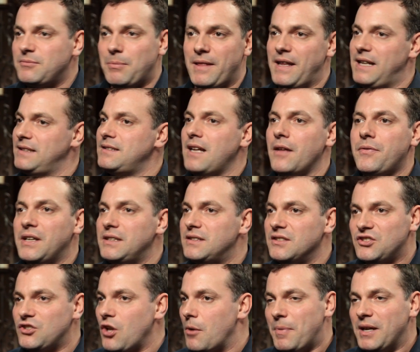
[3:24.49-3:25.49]
but there's nothing
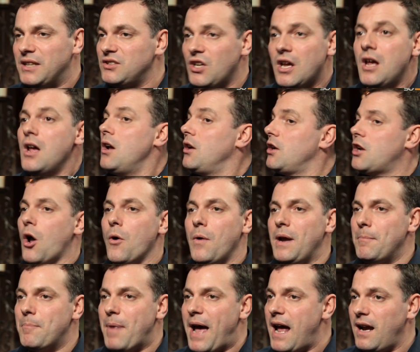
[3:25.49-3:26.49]
to stop us
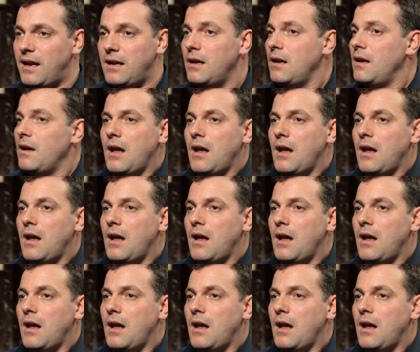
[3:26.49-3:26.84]
going back.